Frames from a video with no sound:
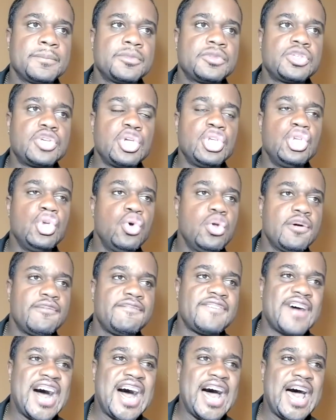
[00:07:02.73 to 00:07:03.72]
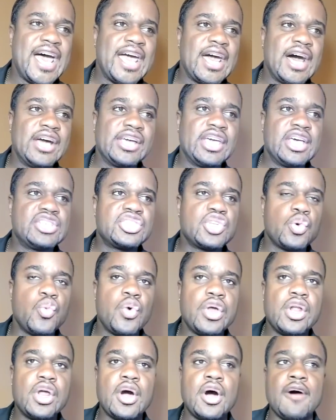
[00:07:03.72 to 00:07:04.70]
to unify against the
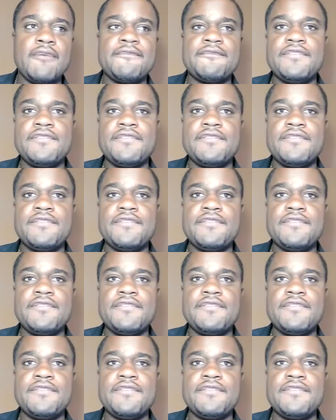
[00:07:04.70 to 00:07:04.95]
winner of